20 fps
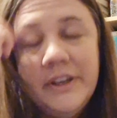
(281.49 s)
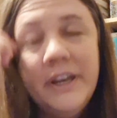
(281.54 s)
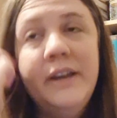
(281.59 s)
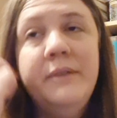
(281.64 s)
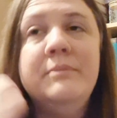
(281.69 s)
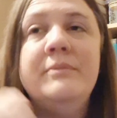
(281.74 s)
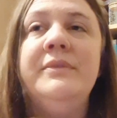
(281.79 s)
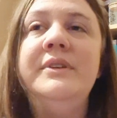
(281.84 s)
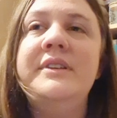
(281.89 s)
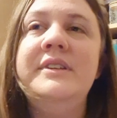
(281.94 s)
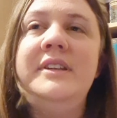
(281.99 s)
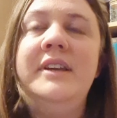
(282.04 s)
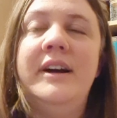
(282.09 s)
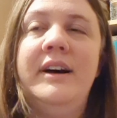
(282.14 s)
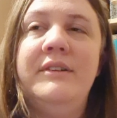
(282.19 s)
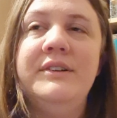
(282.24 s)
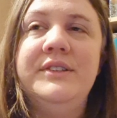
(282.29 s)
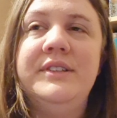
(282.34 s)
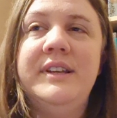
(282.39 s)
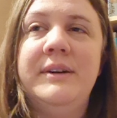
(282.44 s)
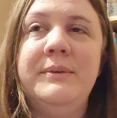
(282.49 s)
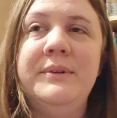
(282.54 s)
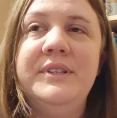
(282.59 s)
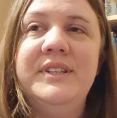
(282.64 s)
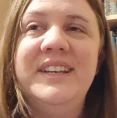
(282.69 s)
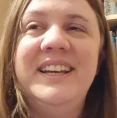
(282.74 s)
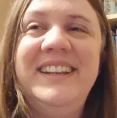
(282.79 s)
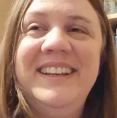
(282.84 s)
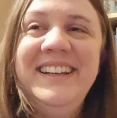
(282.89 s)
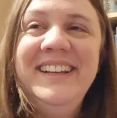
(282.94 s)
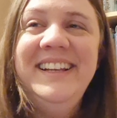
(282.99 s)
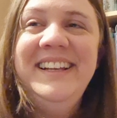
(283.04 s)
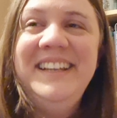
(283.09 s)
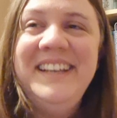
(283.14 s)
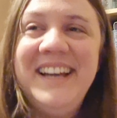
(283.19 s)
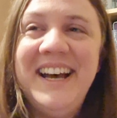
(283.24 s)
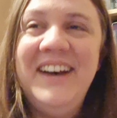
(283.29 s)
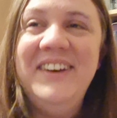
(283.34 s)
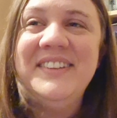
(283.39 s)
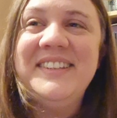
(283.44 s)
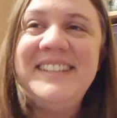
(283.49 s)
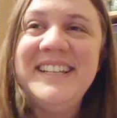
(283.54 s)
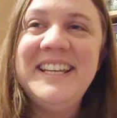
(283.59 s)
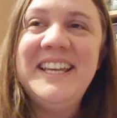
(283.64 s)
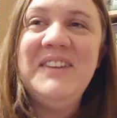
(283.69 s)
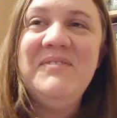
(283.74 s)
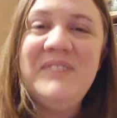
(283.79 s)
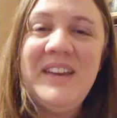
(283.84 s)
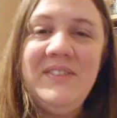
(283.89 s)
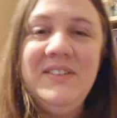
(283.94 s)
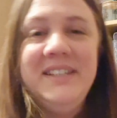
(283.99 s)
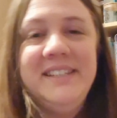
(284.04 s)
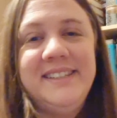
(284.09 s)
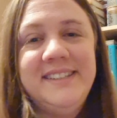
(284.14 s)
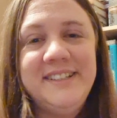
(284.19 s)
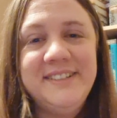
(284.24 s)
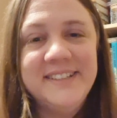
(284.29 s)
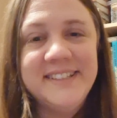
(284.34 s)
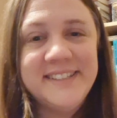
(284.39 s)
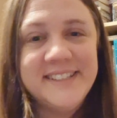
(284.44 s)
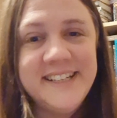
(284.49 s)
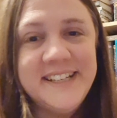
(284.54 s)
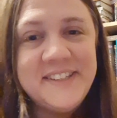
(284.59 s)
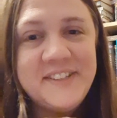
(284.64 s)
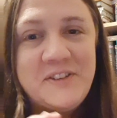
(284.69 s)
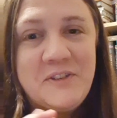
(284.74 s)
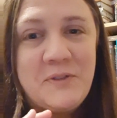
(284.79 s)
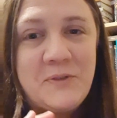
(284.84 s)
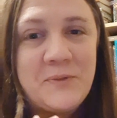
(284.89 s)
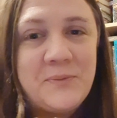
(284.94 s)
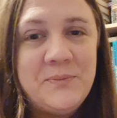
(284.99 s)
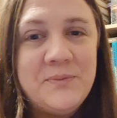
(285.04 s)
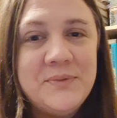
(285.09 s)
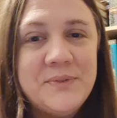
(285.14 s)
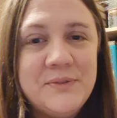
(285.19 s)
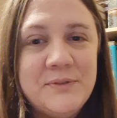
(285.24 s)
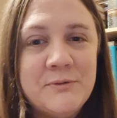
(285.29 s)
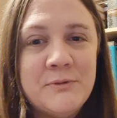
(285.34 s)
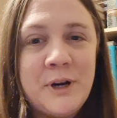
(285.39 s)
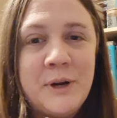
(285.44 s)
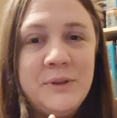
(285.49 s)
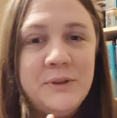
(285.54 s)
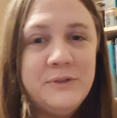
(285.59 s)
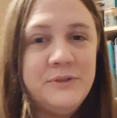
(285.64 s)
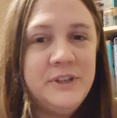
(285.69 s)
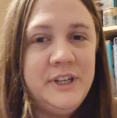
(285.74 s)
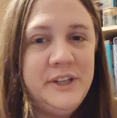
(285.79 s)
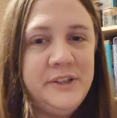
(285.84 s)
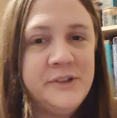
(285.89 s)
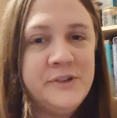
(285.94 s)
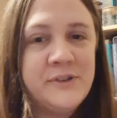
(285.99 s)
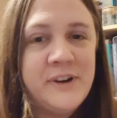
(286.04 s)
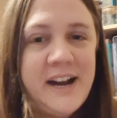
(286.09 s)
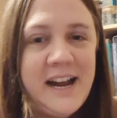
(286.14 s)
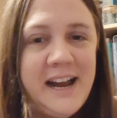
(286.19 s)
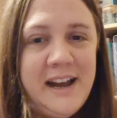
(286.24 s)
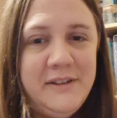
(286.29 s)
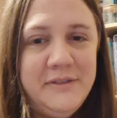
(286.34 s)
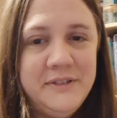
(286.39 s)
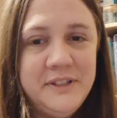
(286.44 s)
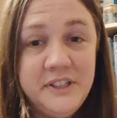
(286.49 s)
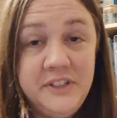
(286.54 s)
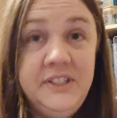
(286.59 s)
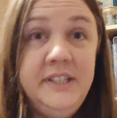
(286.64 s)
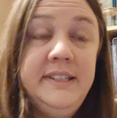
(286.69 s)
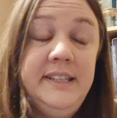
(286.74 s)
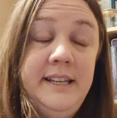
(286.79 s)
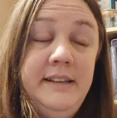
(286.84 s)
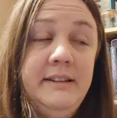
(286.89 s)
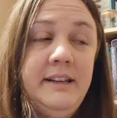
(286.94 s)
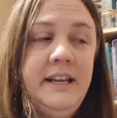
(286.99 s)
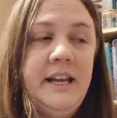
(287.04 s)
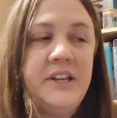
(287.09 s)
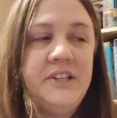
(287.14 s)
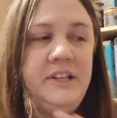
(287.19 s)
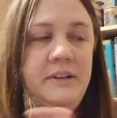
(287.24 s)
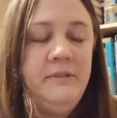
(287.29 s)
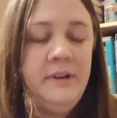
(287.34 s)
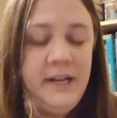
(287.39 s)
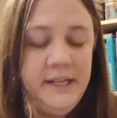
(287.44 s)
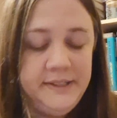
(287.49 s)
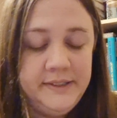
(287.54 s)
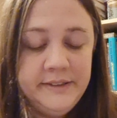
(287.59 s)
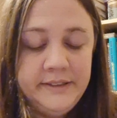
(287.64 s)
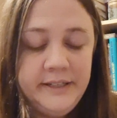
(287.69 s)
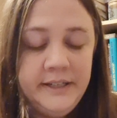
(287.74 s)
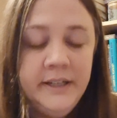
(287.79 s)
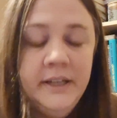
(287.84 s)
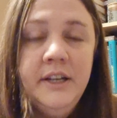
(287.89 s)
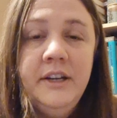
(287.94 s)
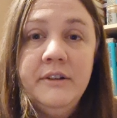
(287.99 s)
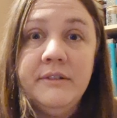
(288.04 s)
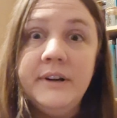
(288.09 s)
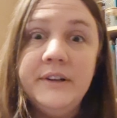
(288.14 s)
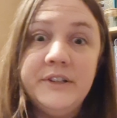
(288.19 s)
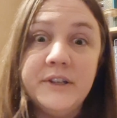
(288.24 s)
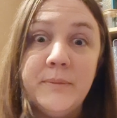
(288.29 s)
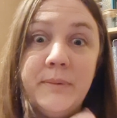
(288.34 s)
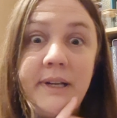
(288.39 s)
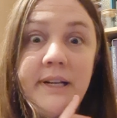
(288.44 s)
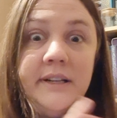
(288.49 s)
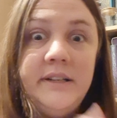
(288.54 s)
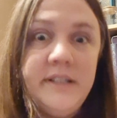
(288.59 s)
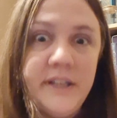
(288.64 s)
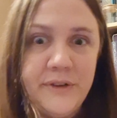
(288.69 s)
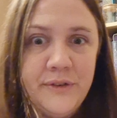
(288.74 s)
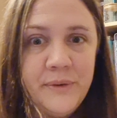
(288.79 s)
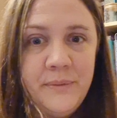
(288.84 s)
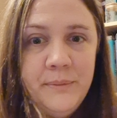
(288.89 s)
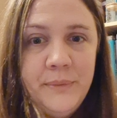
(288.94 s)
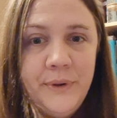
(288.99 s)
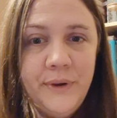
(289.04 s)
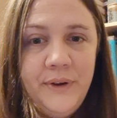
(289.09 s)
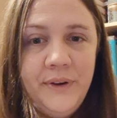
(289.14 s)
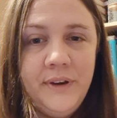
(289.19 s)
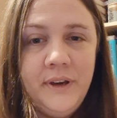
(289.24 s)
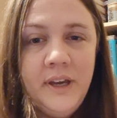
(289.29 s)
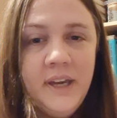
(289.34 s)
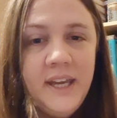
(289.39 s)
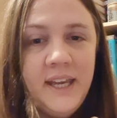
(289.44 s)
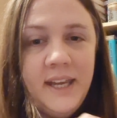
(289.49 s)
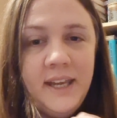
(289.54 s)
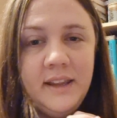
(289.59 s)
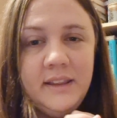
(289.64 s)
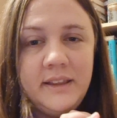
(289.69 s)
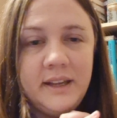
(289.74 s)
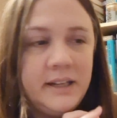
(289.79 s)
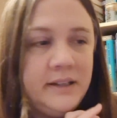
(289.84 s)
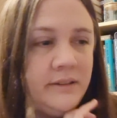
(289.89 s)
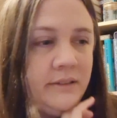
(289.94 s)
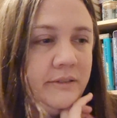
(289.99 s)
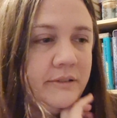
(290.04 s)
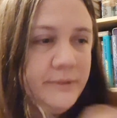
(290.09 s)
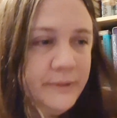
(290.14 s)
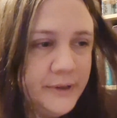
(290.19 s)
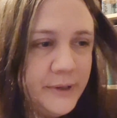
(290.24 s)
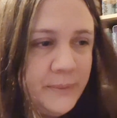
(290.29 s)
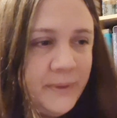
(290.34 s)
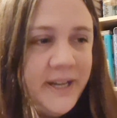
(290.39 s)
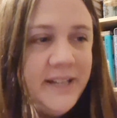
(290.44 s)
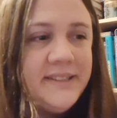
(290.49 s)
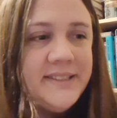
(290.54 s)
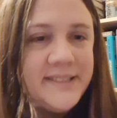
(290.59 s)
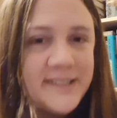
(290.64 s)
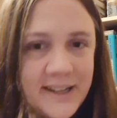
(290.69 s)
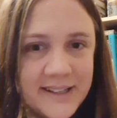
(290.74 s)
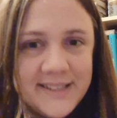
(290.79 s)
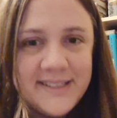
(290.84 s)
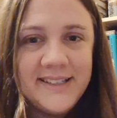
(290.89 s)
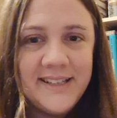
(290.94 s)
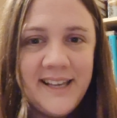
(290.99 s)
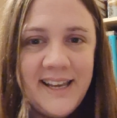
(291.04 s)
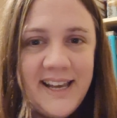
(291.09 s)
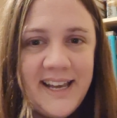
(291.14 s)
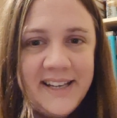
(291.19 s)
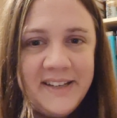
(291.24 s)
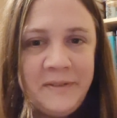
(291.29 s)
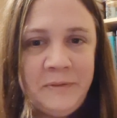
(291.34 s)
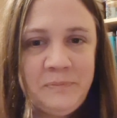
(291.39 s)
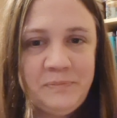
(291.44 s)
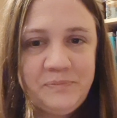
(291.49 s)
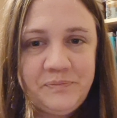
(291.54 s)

I was I was thinking maybe Stuart Turton wrote the first draft, because he actually writes that he wrote a completely different book, then threw it away and started again.